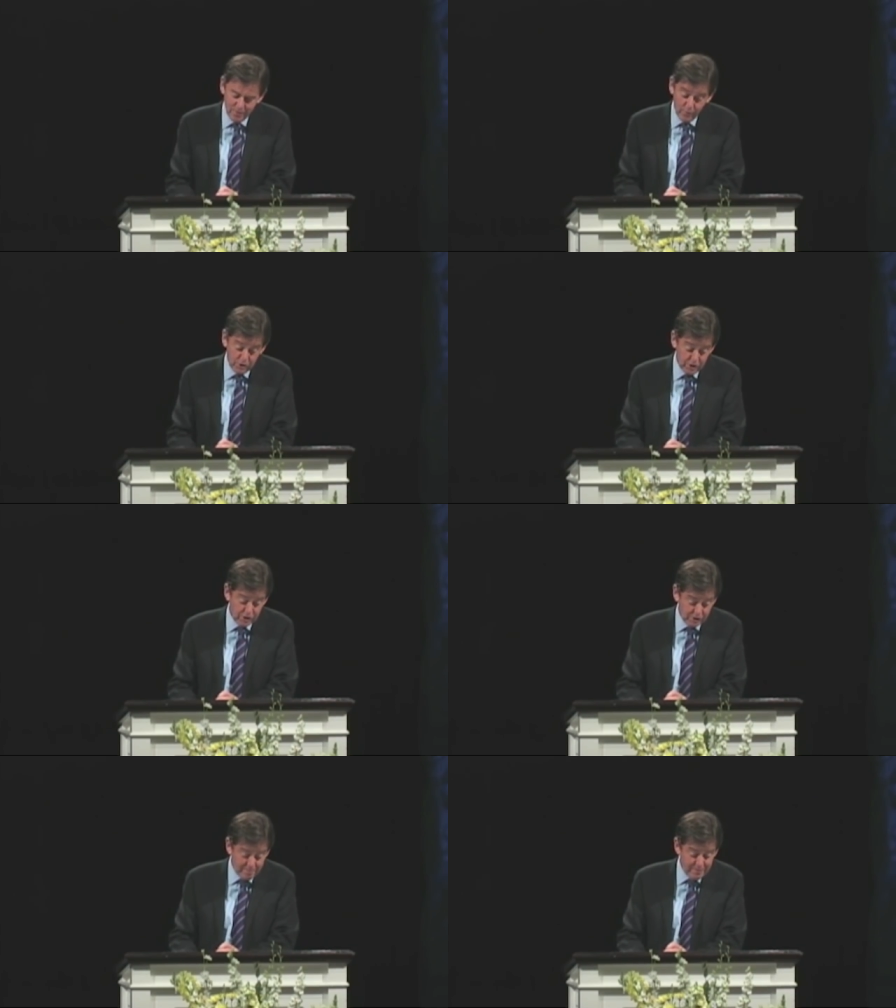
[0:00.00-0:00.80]
which
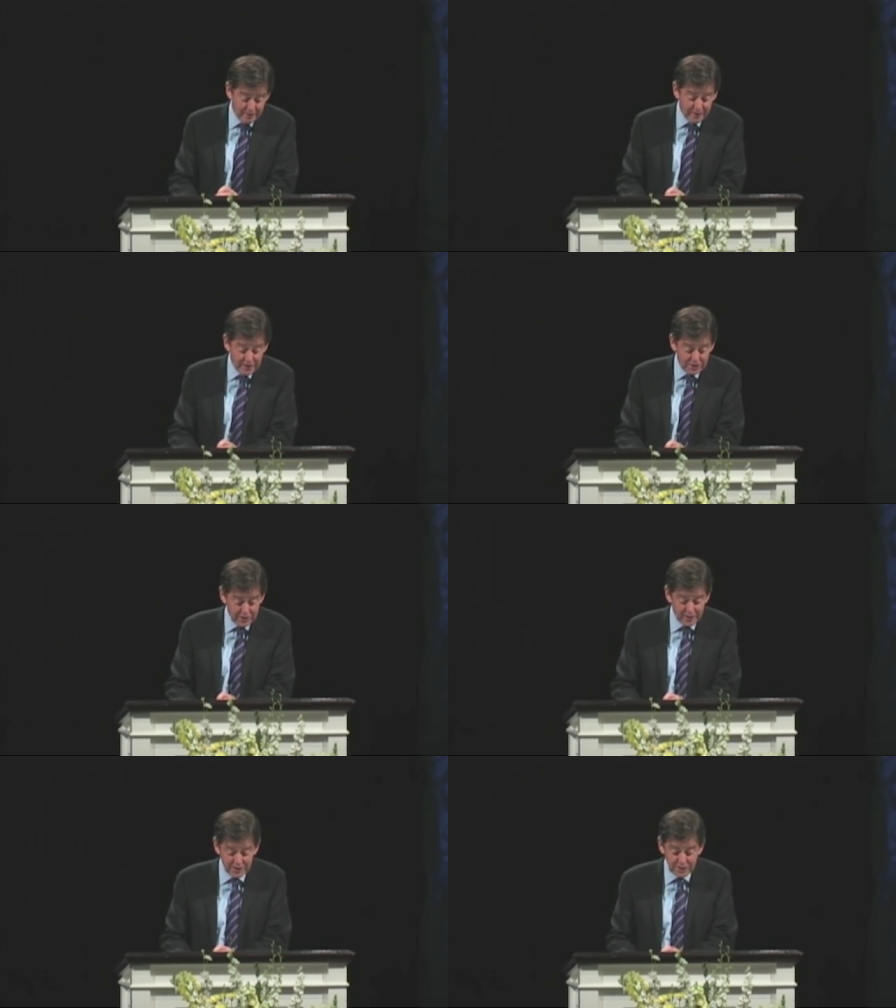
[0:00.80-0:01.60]
is something that he
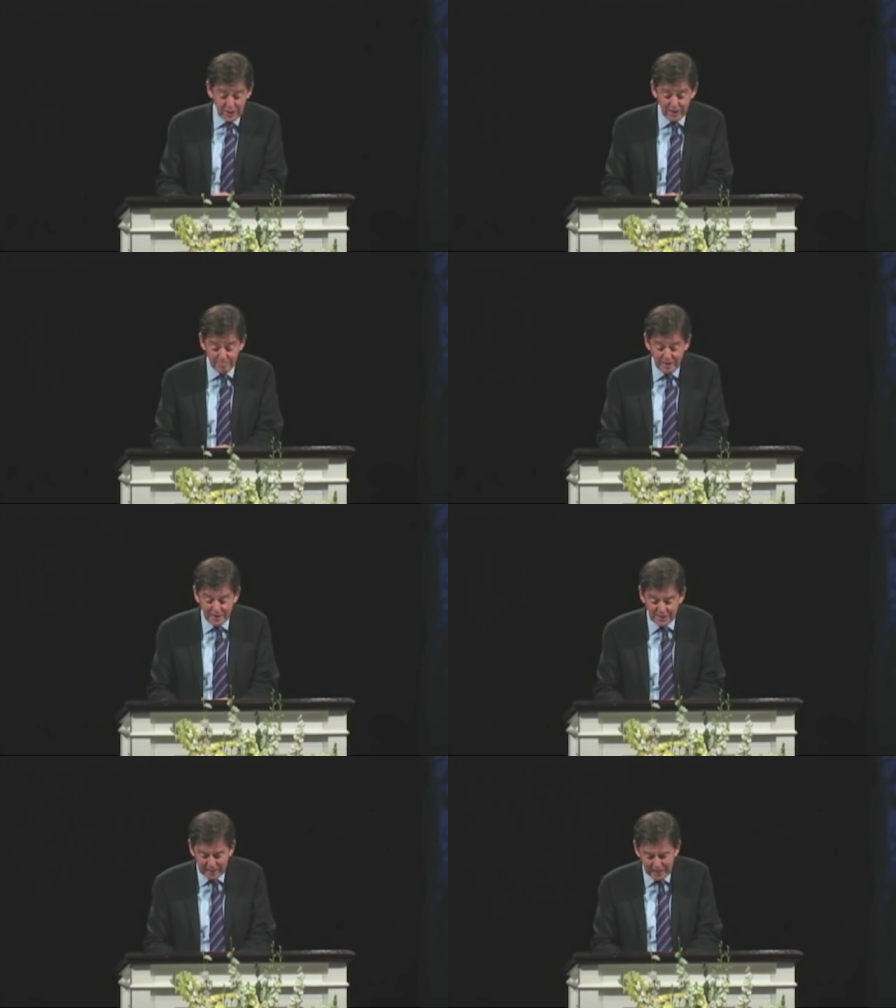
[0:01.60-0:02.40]
says he had
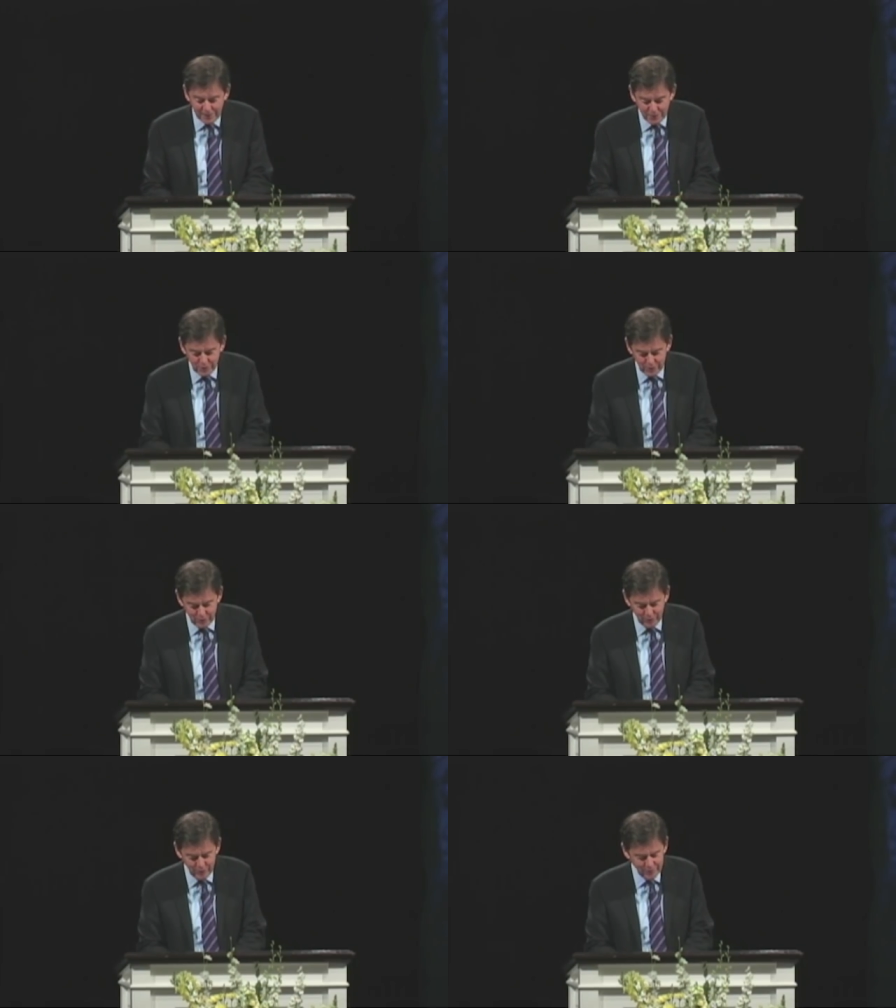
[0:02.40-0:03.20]
been keen to
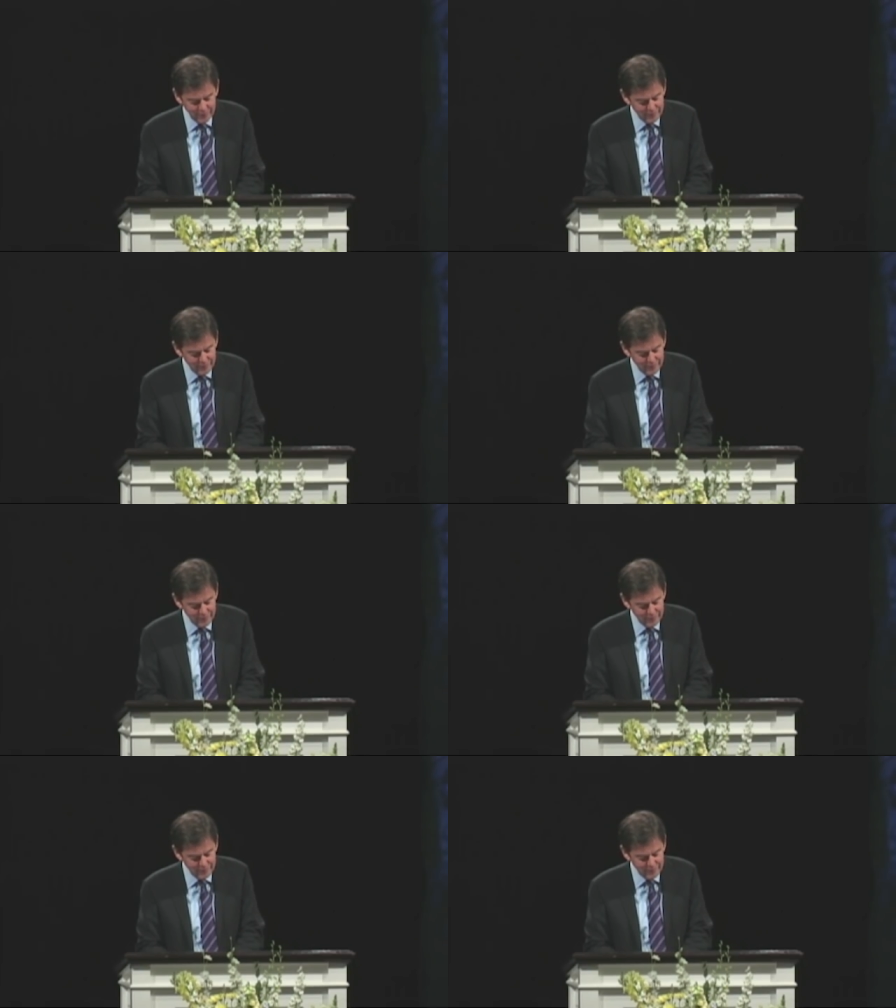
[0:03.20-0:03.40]
do,